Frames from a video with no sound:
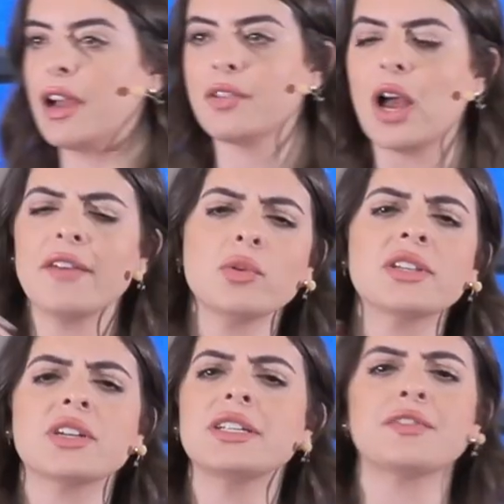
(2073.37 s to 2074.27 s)
Every,
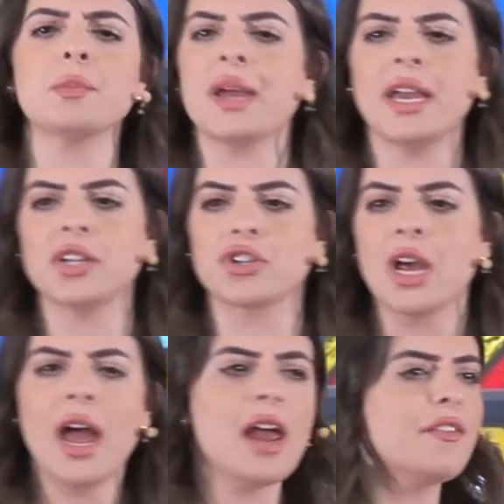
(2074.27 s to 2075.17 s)
everyone's on a different page.
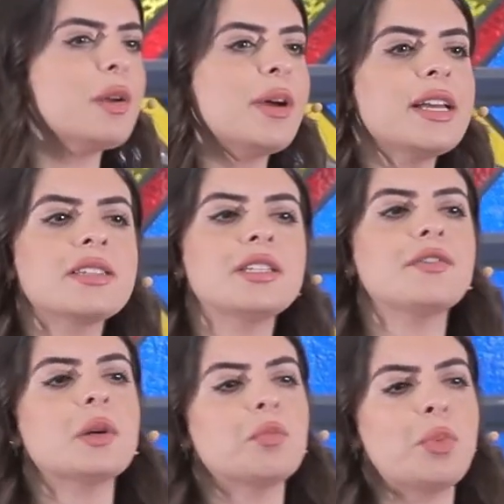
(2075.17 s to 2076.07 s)
Everybody has a
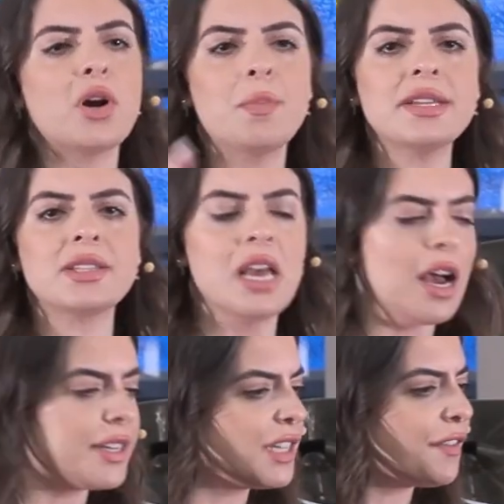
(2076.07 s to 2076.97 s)
different purpose,
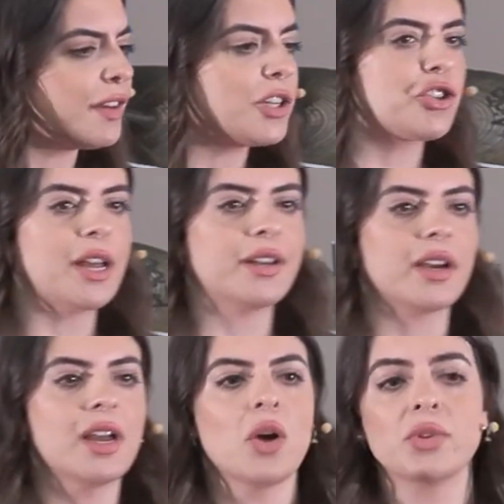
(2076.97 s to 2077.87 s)
a different
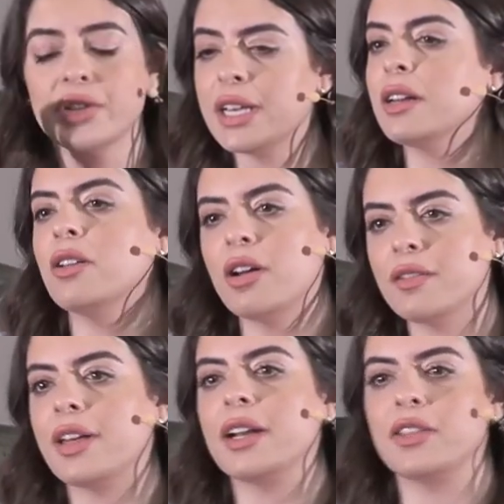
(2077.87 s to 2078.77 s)
agenda. We're seeing a lot
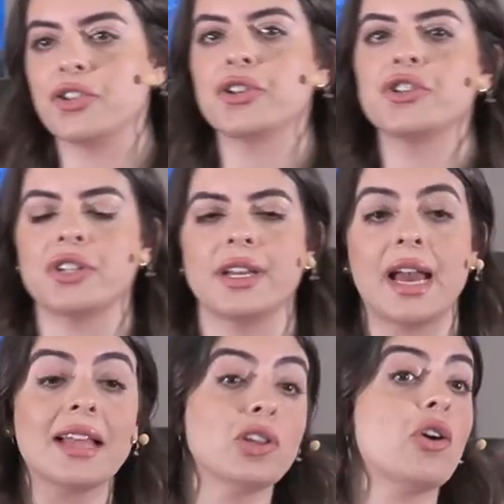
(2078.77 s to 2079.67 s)
of that in the church today,
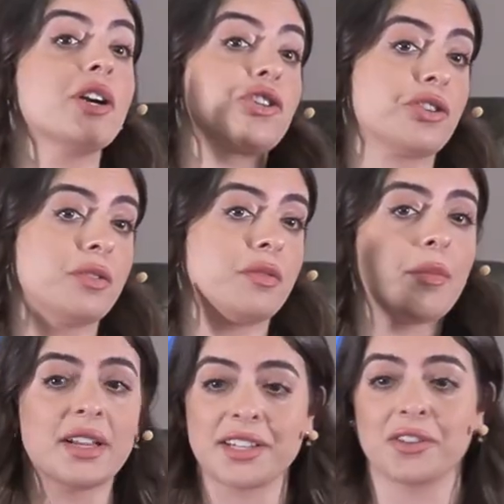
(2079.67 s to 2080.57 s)
at large. I'm
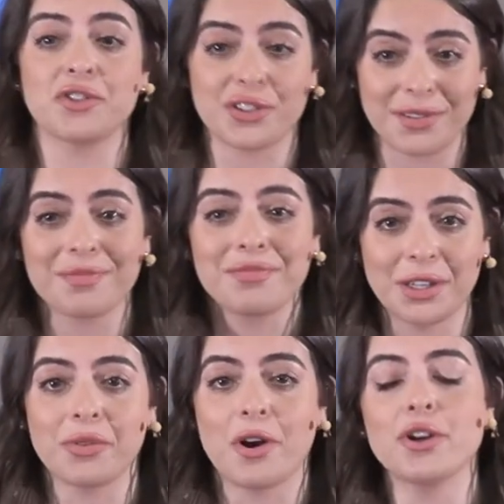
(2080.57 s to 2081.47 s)
not saying just you
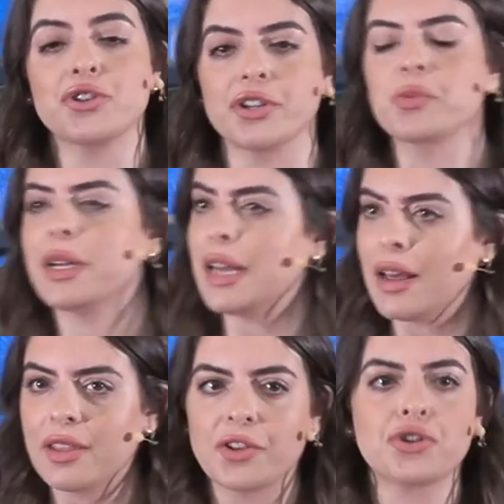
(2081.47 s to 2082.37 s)
know our church, but
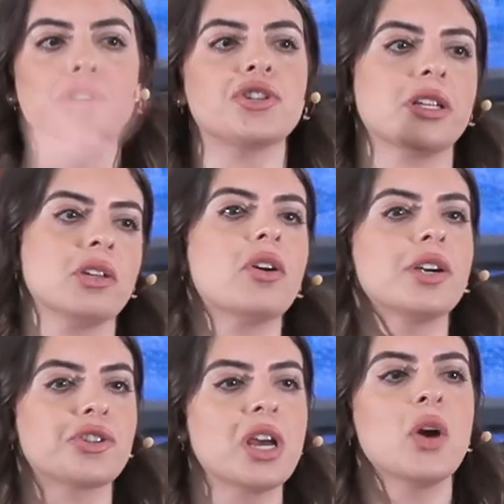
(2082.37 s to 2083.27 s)
the church at
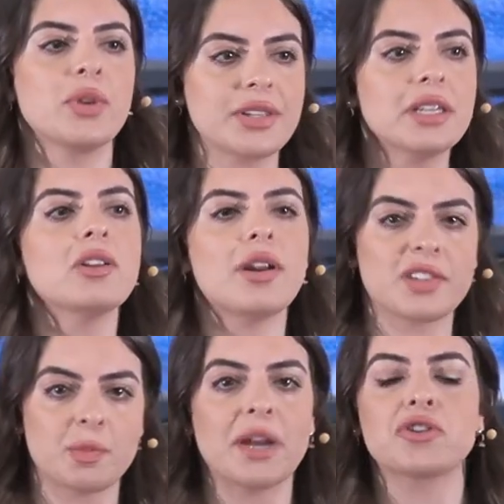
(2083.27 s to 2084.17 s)
large, we see a lot
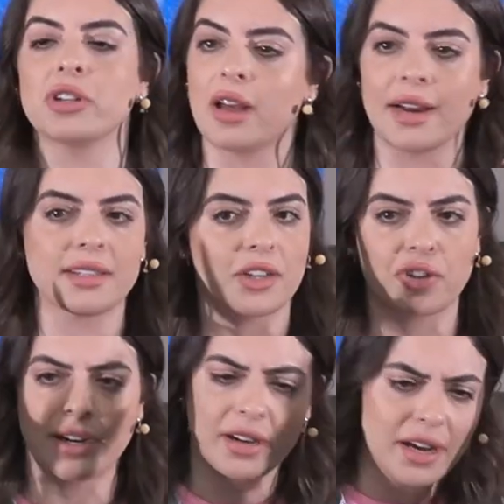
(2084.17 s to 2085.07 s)
of specialized
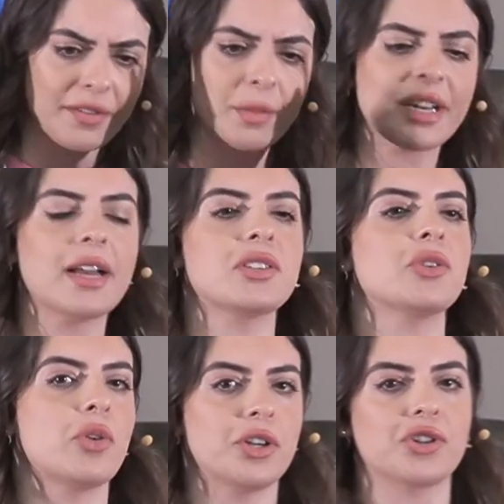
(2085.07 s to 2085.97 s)
agenda. Everybody has
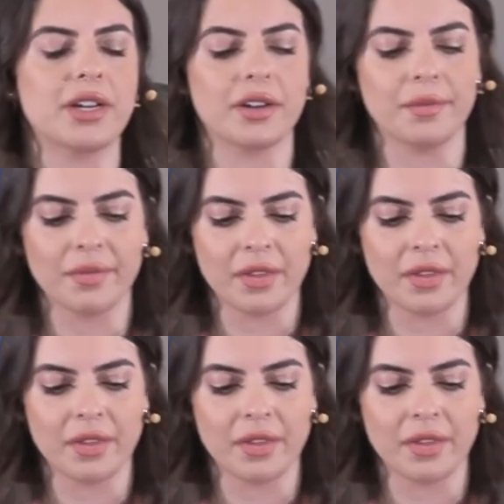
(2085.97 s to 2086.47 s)
their own agenda.